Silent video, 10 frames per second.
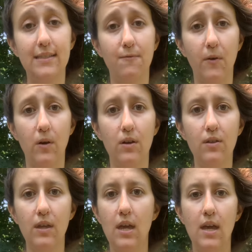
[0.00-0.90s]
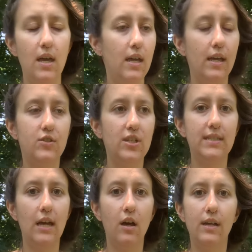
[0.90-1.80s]
of earth, it
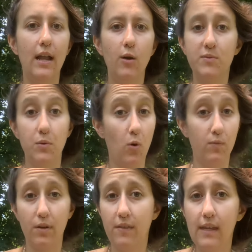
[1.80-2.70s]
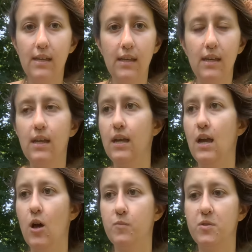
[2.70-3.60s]
helps with overthinking. It
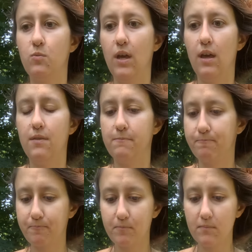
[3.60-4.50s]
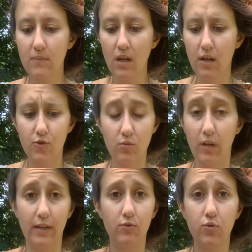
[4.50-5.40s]
helps with
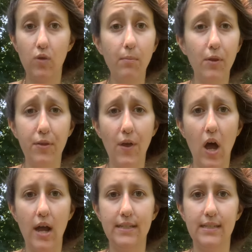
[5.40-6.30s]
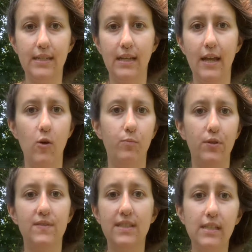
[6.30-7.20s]
like troubled thoughts. It can help with
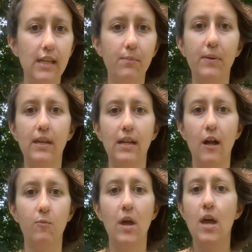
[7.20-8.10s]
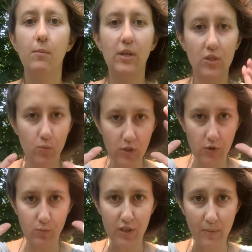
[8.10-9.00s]
sleep. It can help because we
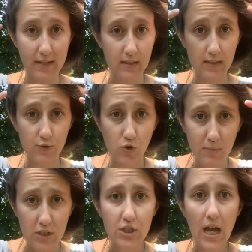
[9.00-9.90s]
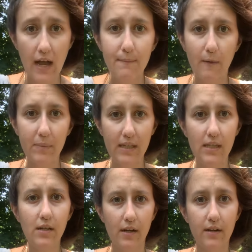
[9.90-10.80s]
spend too much time up
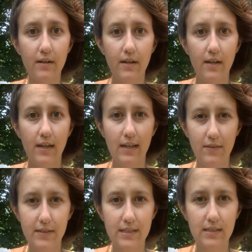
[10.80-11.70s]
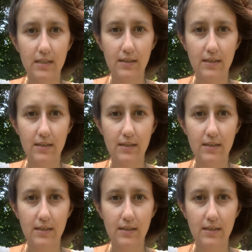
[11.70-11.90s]
here in this